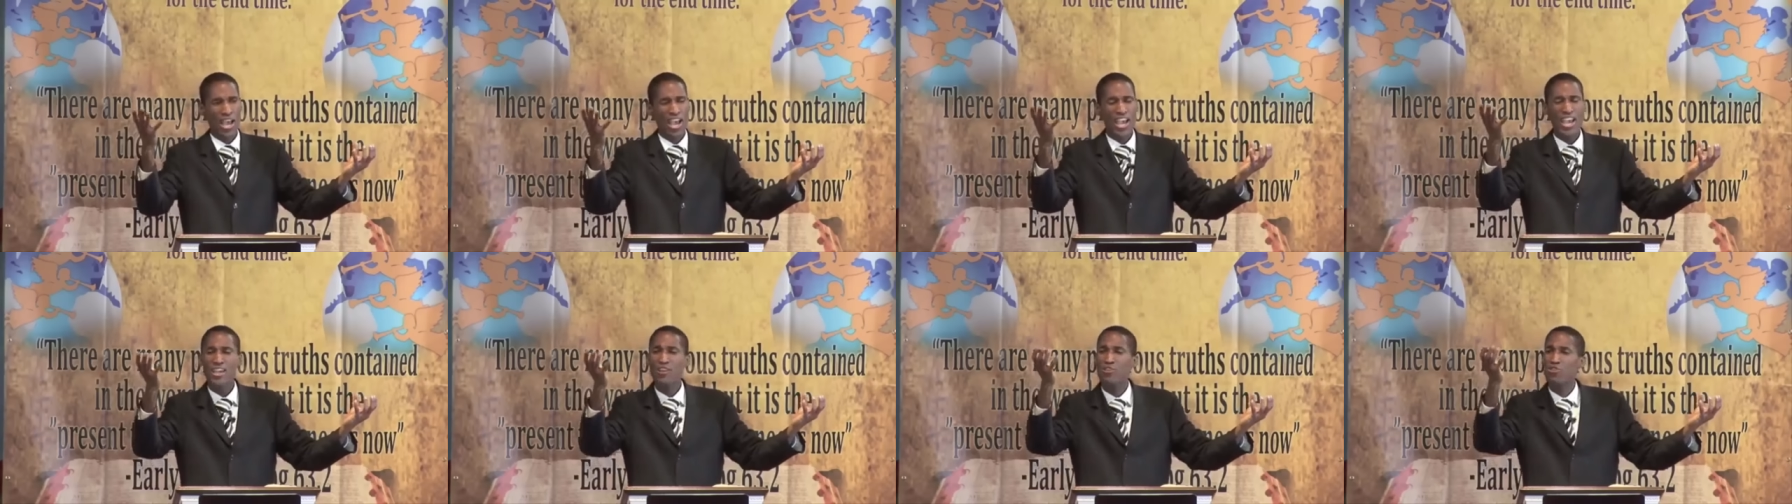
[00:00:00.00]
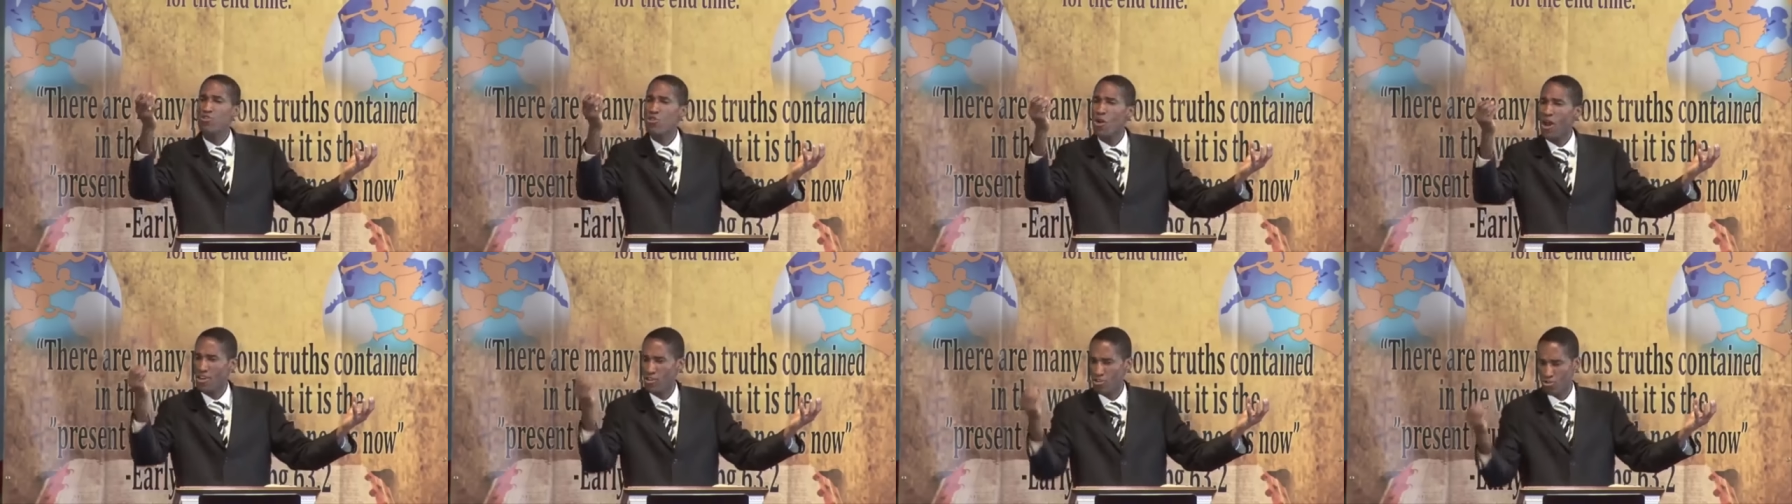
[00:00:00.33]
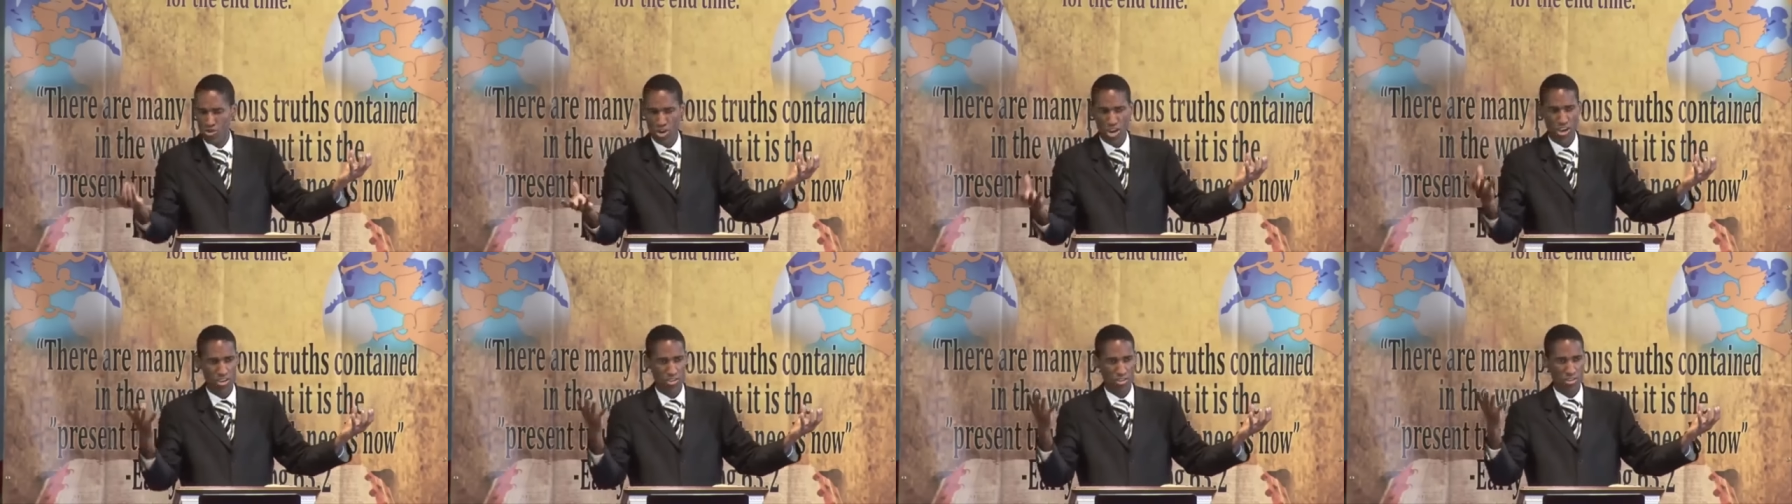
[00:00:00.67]
in Christ
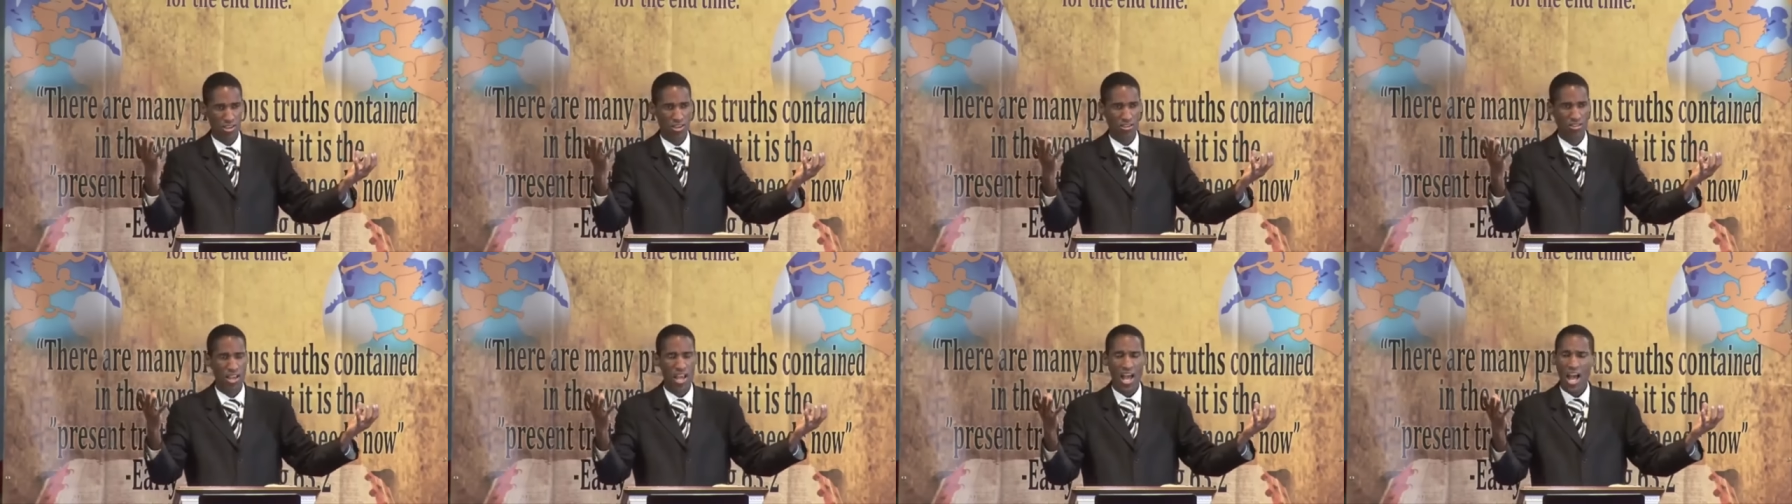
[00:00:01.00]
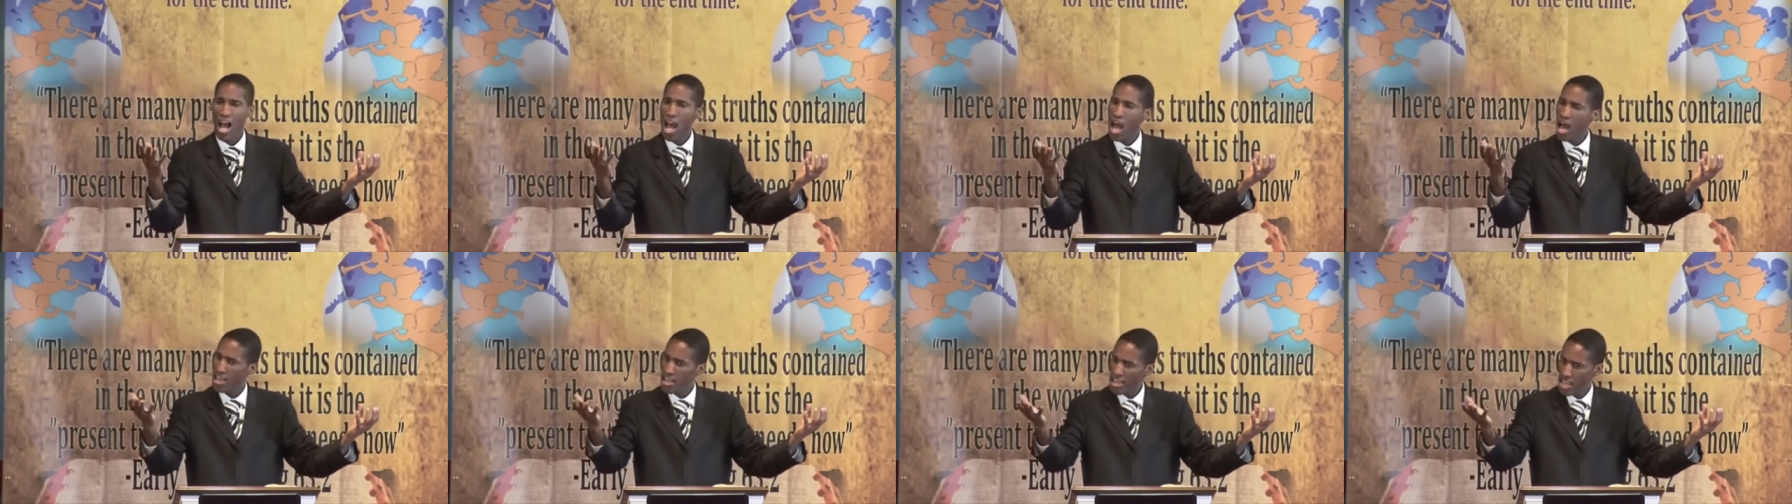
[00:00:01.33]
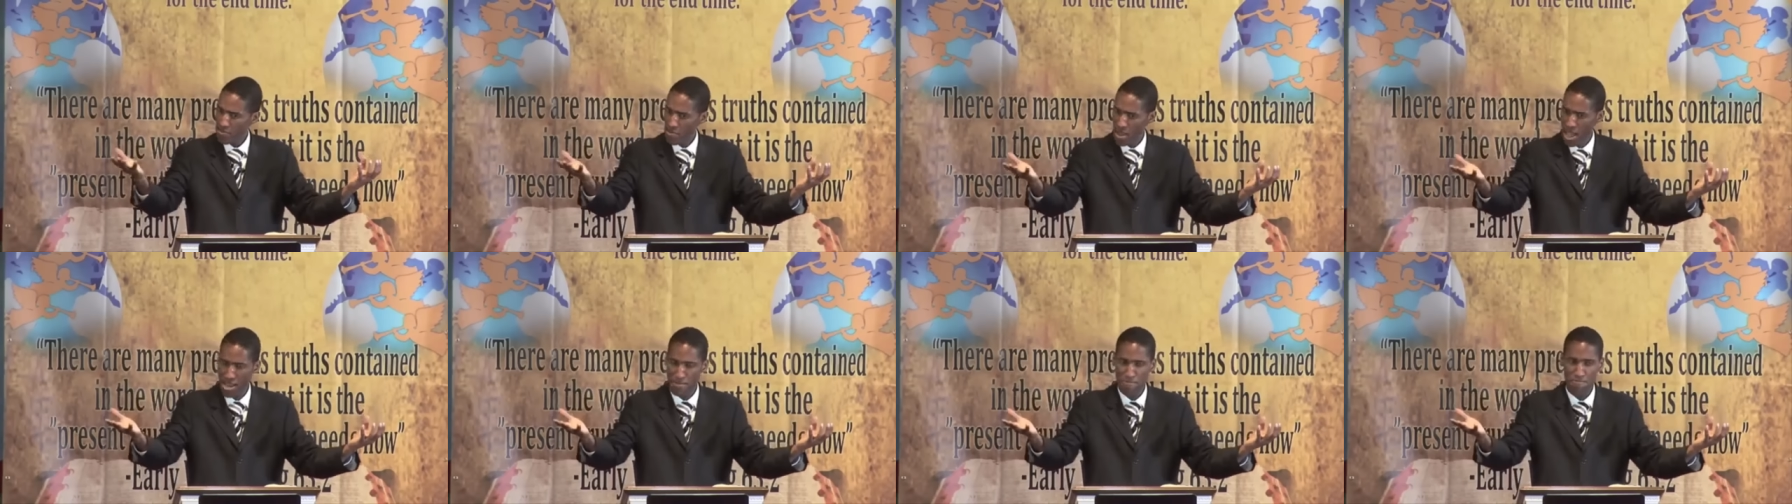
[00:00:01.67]
Jesus. Uh,
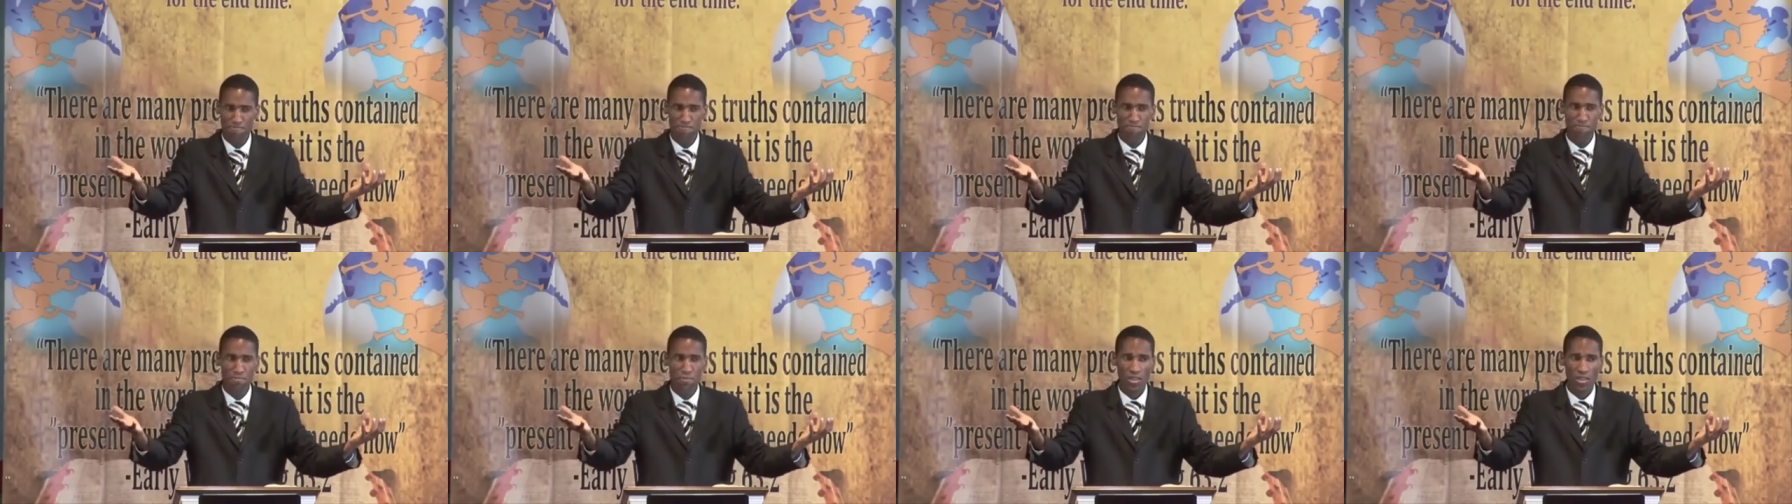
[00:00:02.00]
amen?